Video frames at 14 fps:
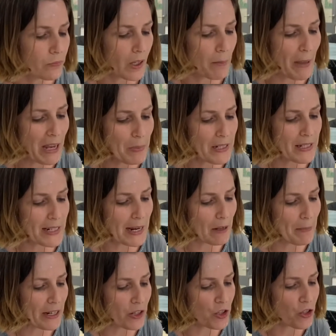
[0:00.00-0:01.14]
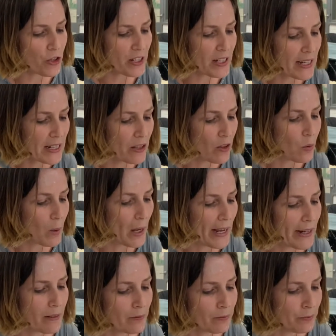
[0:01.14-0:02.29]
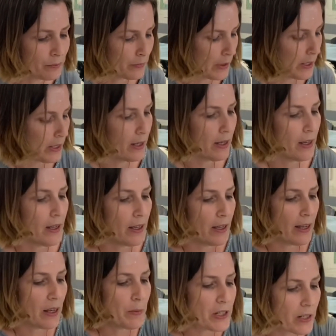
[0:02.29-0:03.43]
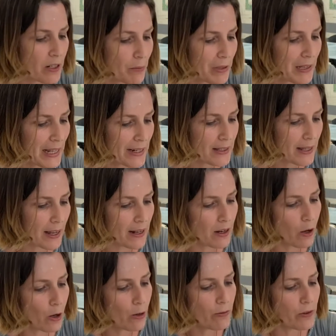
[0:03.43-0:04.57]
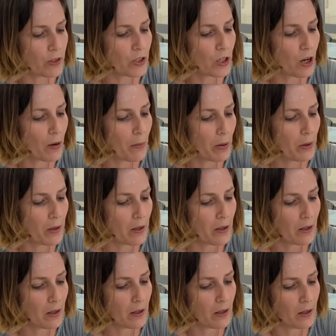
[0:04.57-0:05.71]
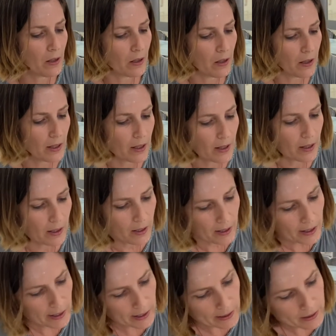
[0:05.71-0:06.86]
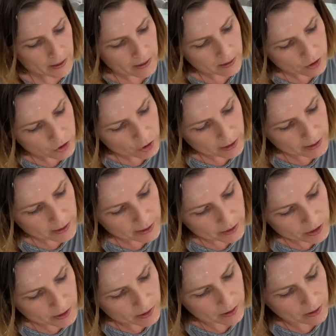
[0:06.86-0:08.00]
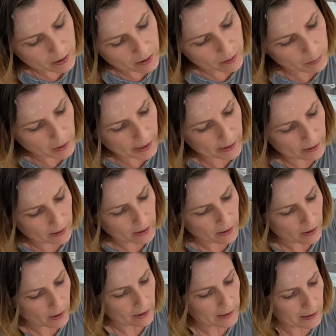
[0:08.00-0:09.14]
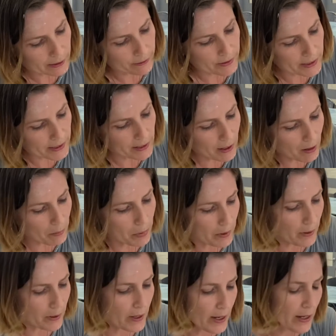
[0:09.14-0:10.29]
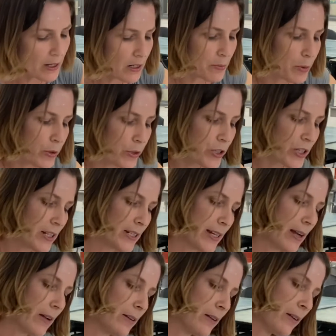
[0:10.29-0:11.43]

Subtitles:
paper down, making sure it doesn't get in the way. And we're just going to place that over the top and join the edges by lifting up and pushing down.